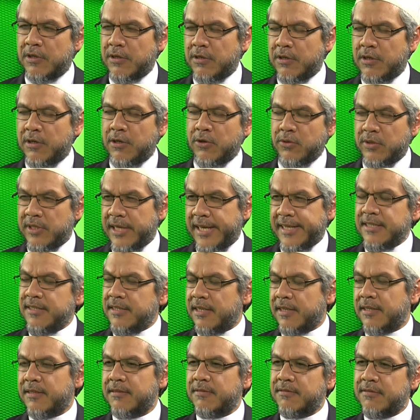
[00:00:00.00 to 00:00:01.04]

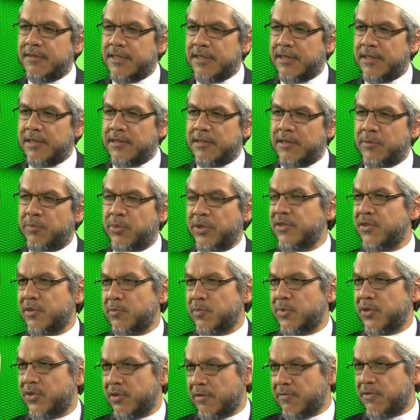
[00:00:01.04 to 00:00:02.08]
locating the
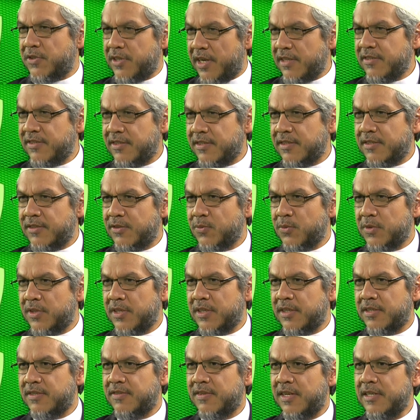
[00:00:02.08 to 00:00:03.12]
principles of justice
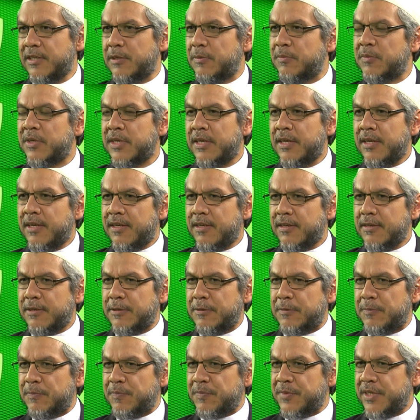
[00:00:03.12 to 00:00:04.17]
within Islam,
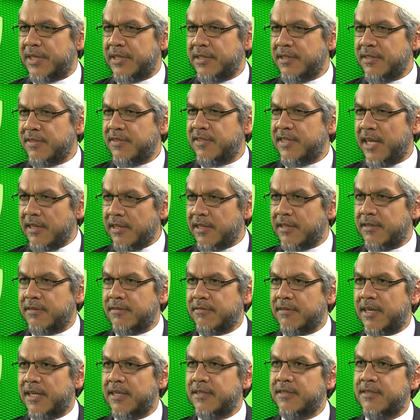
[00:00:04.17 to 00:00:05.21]
it is telling
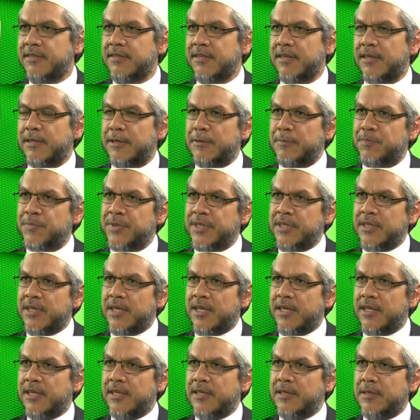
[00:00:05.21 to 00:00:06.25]
that
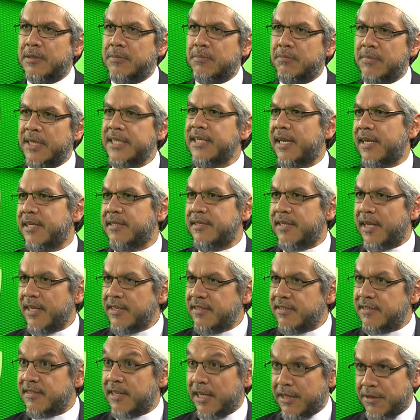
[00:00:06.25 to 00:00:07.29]
many a
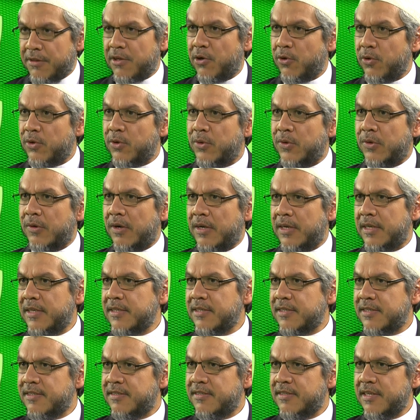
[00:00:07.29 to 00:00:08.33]
text in the Holy
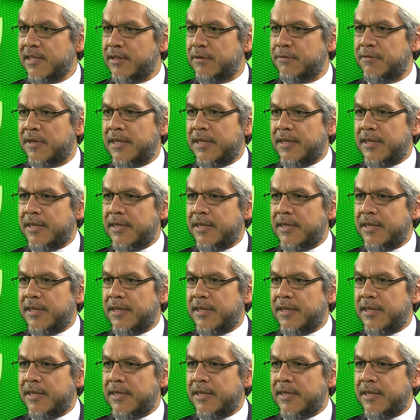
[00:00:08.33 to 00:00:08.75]
Quran itself